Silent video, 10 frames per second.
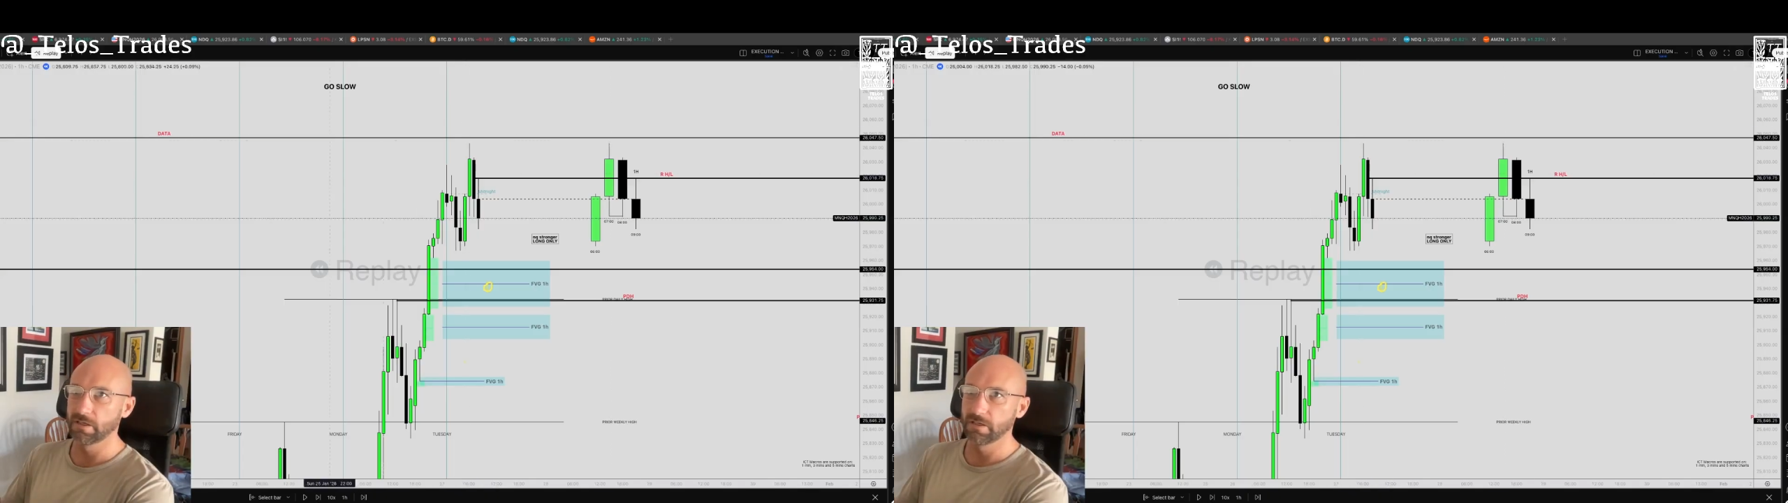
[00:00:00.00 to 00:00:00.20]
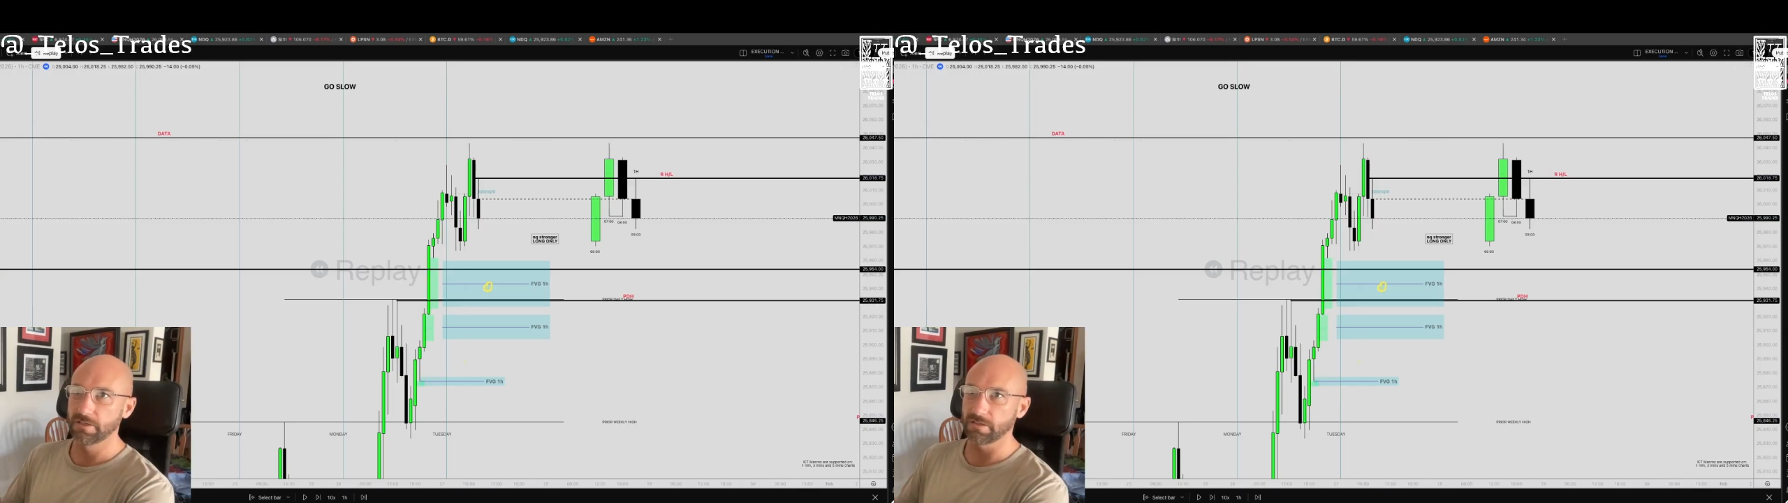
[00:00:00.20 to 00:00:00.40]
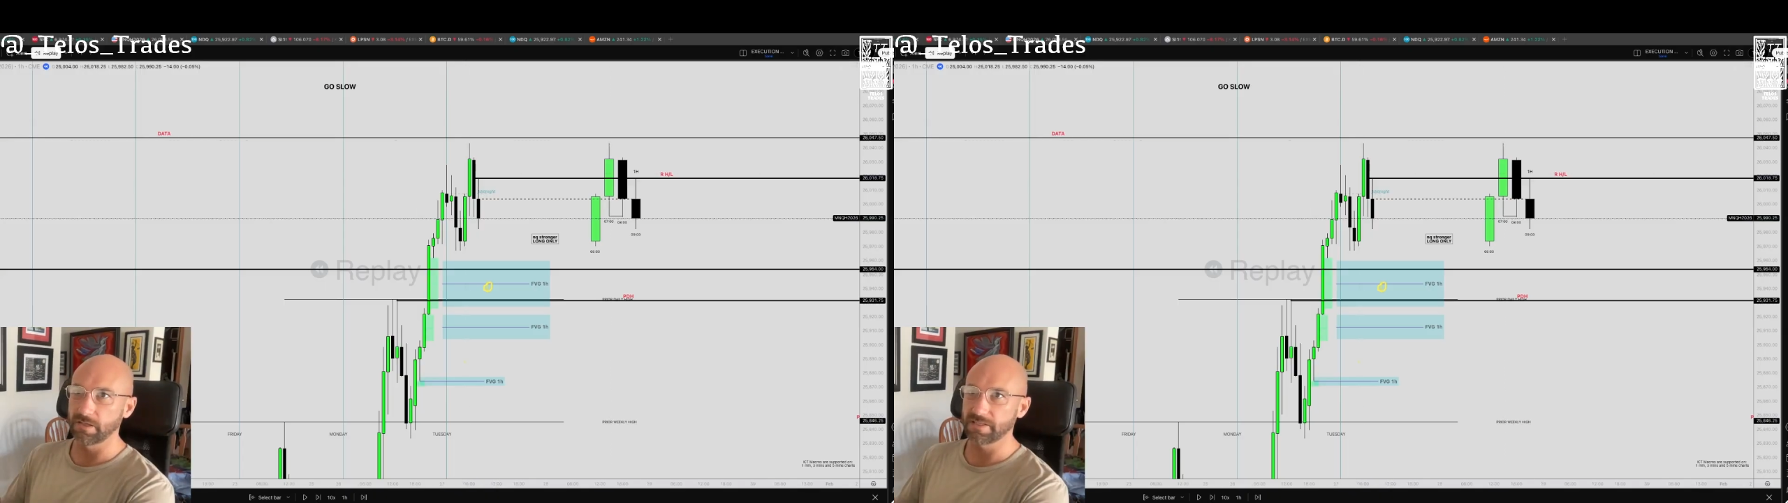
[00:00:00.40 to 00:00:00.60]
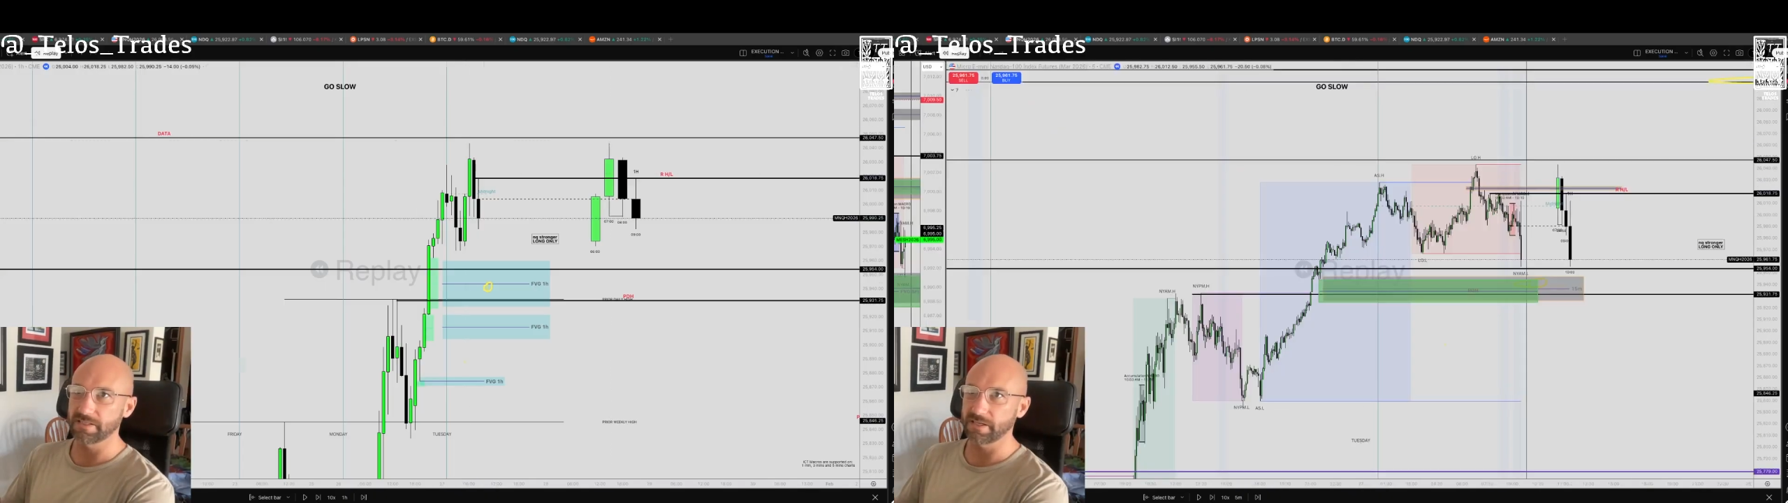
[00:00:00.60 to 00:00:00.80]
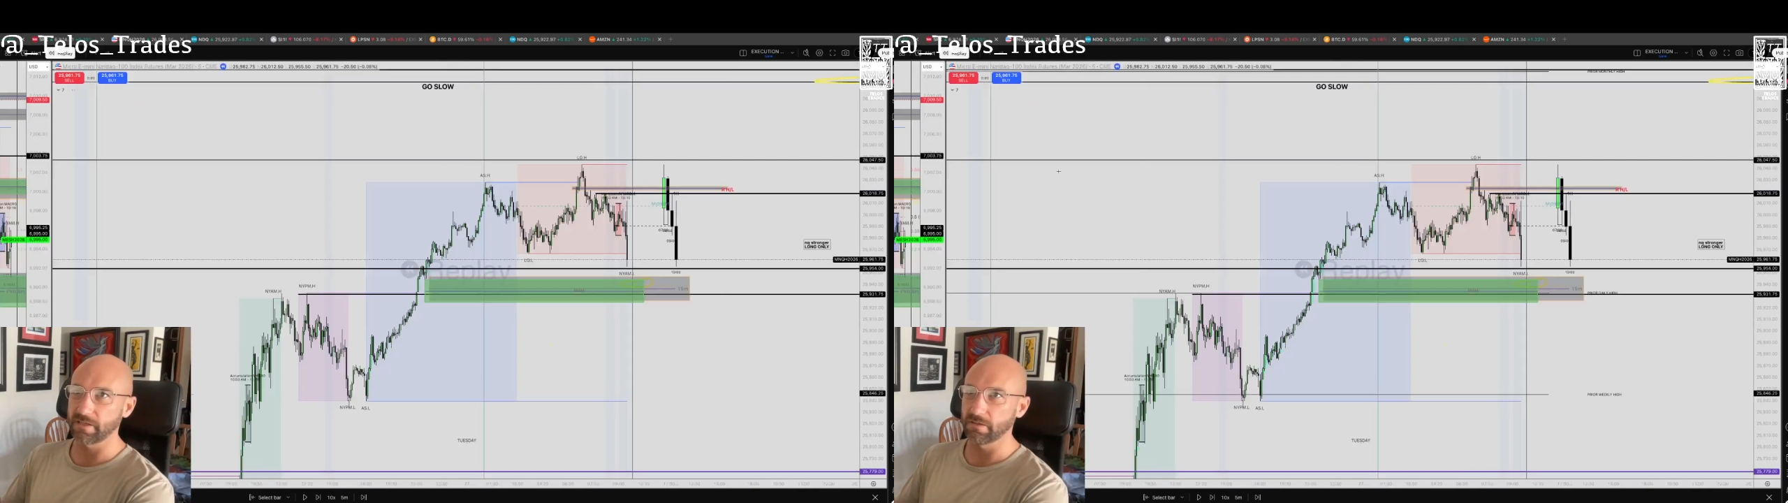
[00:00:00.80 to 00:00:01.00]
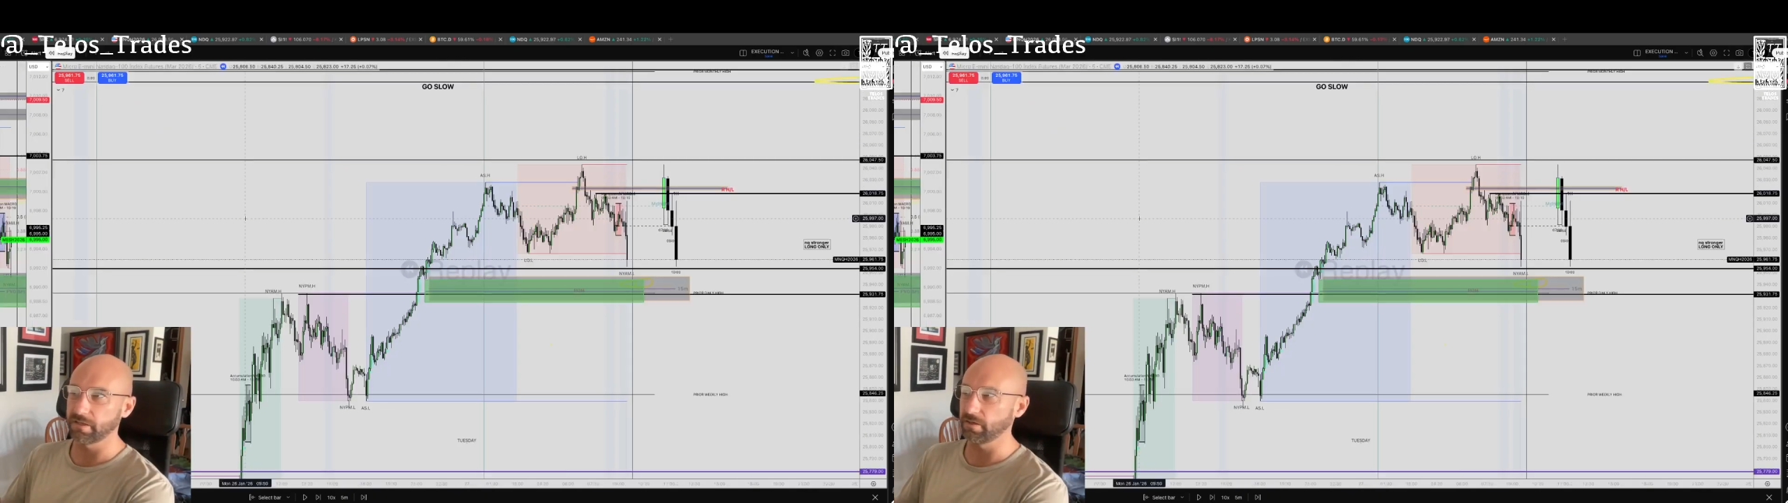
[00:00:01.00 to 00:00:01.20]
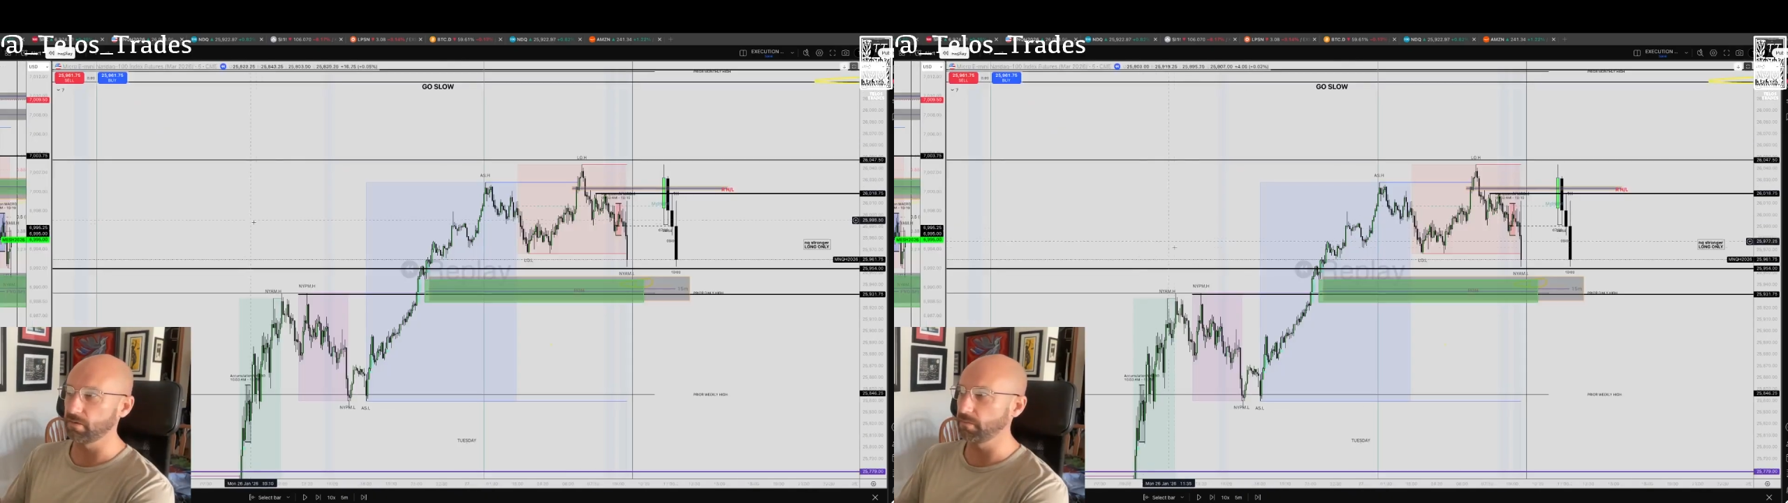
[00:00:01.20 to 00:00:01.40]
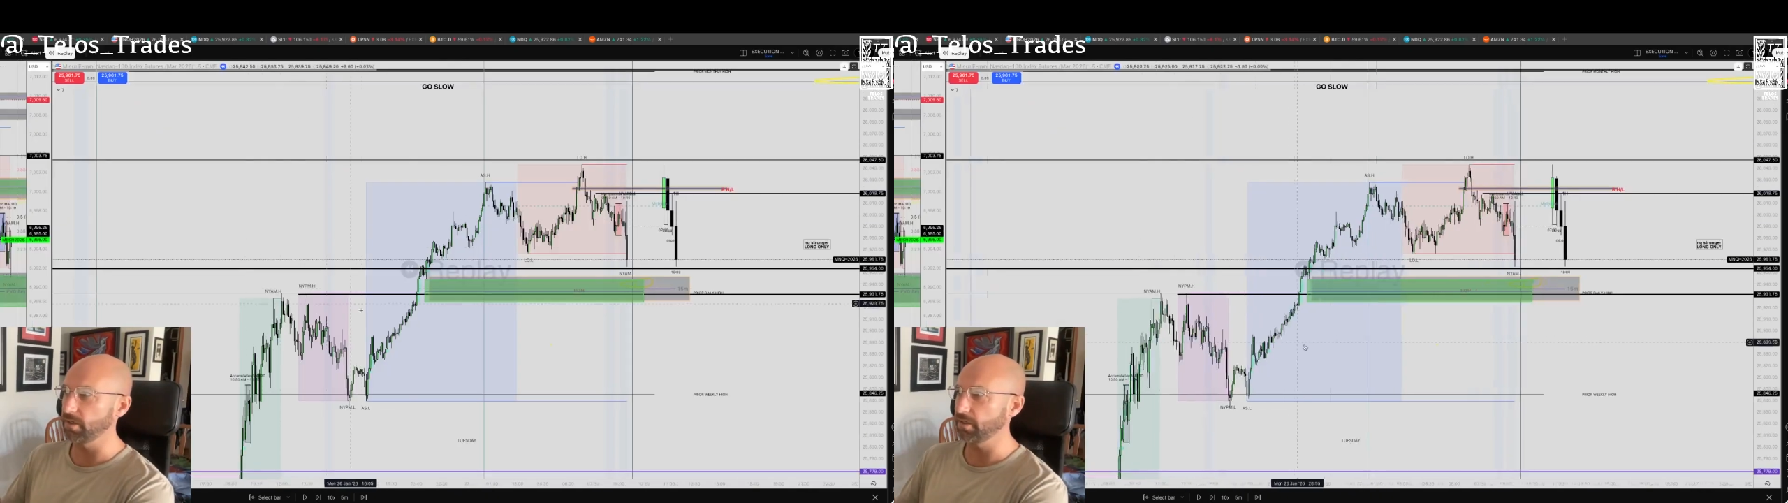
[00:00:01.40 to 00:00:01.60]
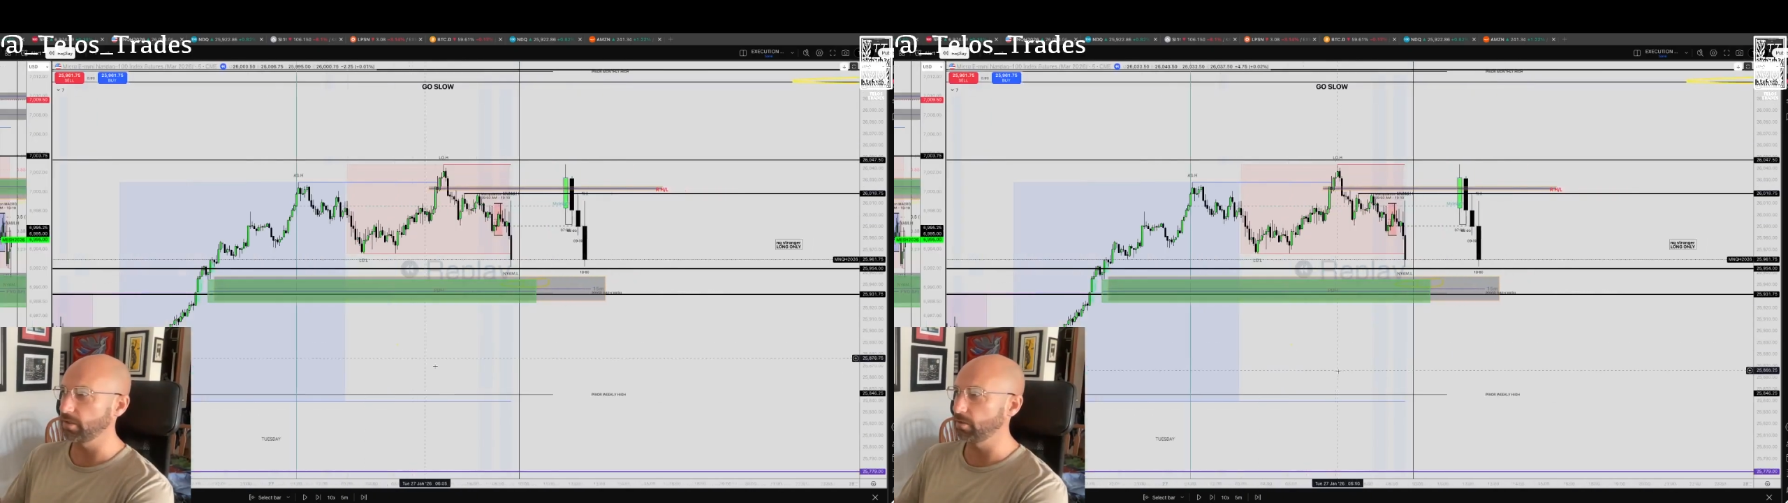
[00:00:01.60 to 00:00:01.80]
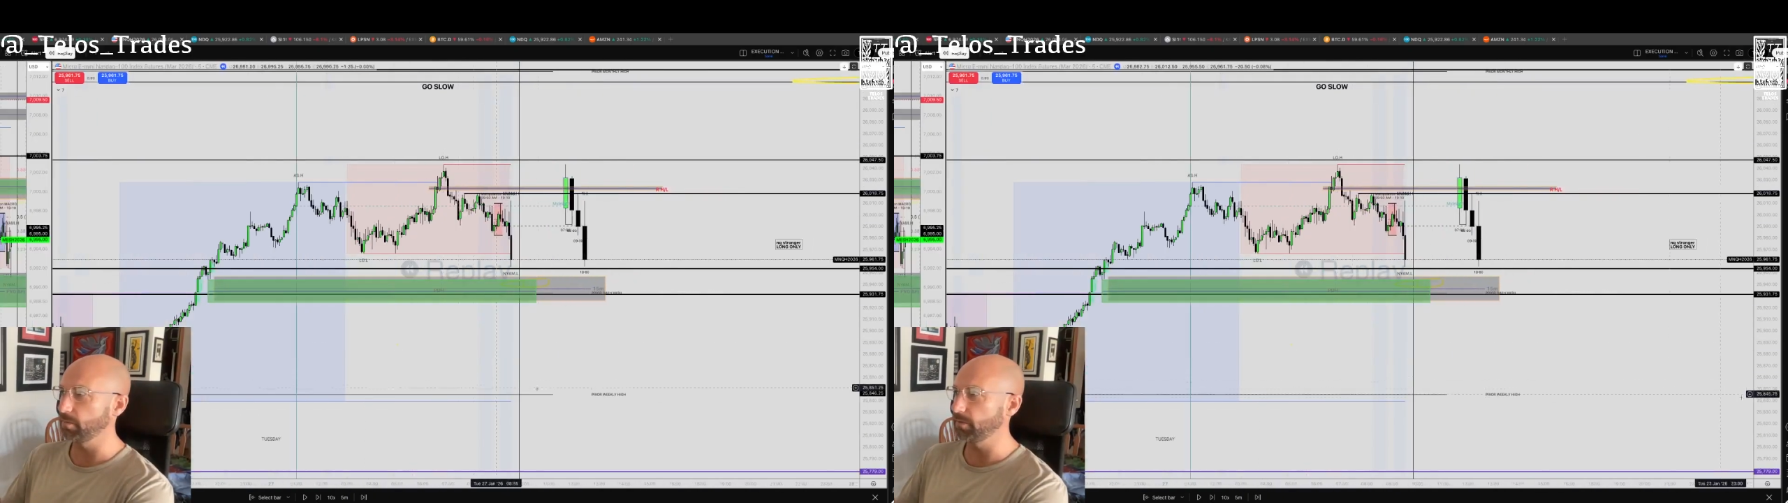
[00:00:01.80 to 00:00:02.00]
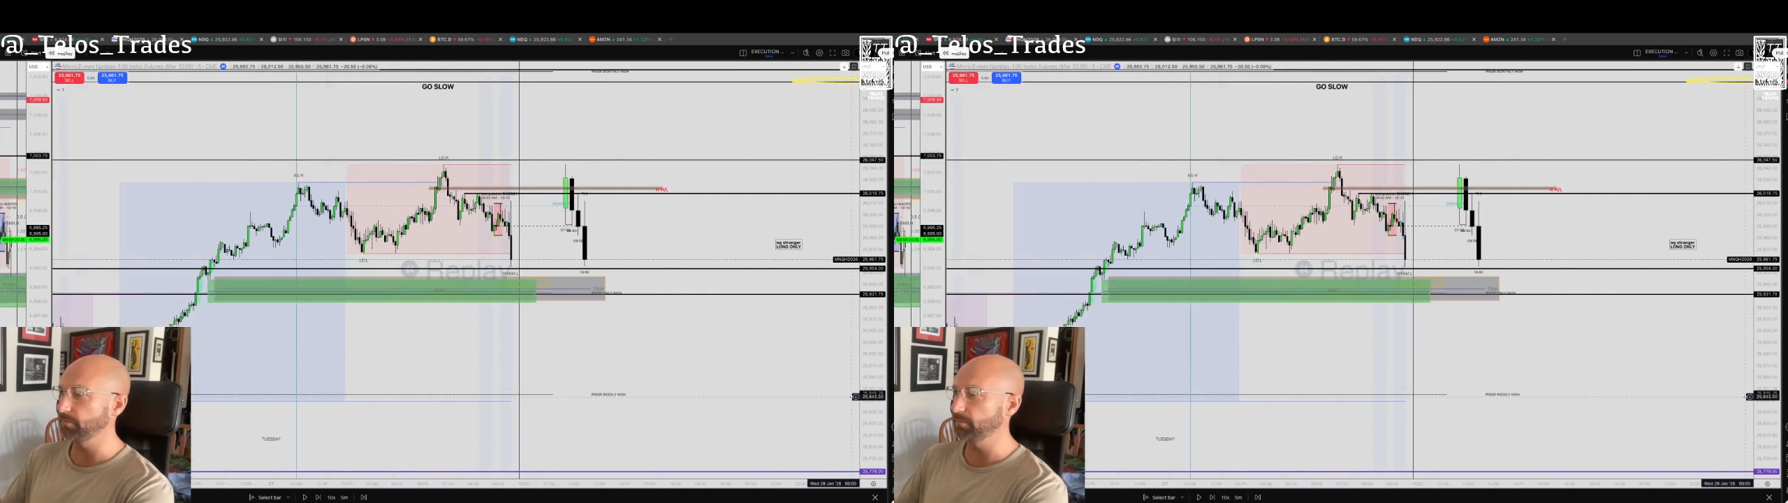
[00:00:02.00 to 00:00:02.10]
So let's take a look here at market open.